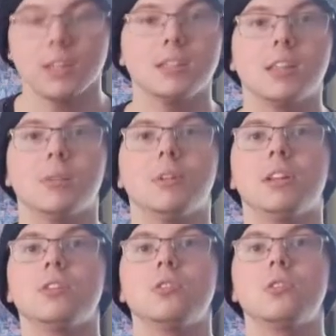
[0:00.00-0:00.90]
placing them in
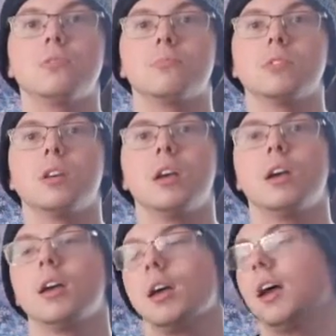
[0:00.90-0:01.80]
these tombs.
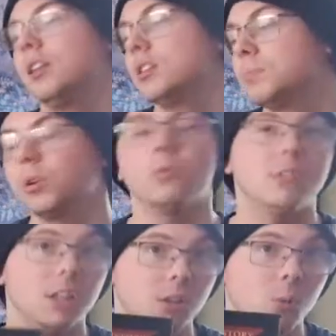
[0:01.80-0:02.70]
And this book will tell you